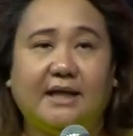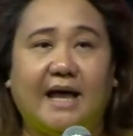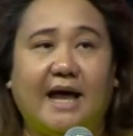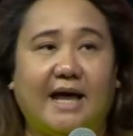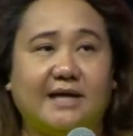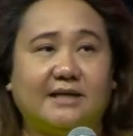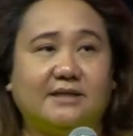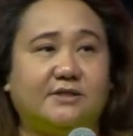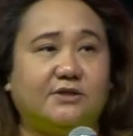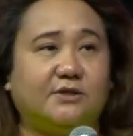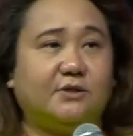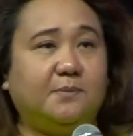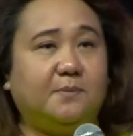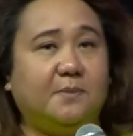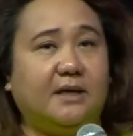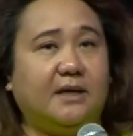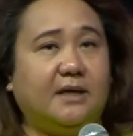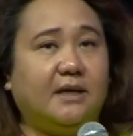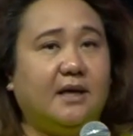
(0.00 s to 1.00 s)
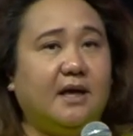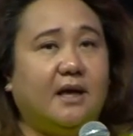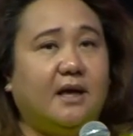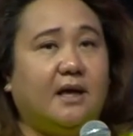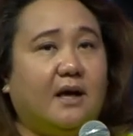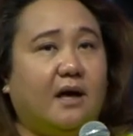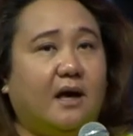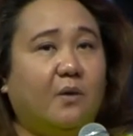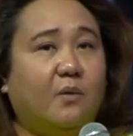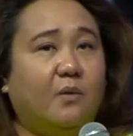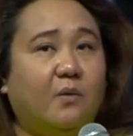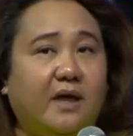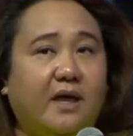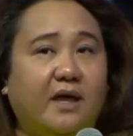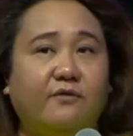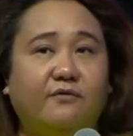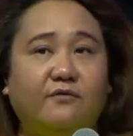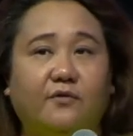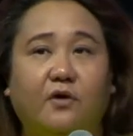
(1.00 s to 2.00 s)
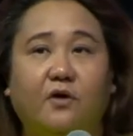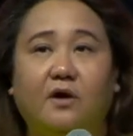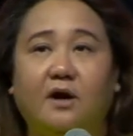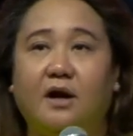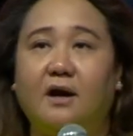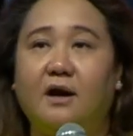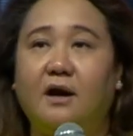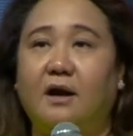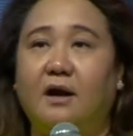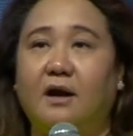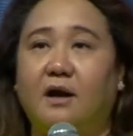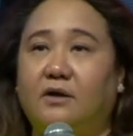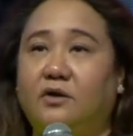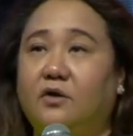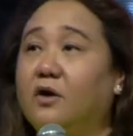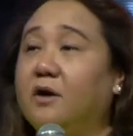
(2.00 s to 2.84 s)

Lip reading: It has to be a way for